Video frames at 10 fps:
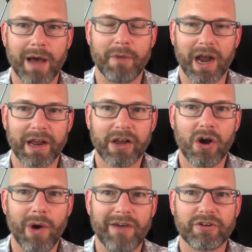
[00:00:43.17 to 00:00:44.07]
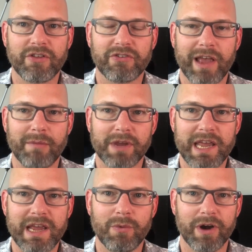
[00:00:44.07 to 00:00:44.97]
I'm not going to go after the same
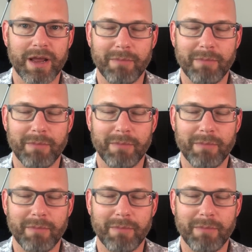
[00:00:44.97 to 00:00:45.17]
keyword.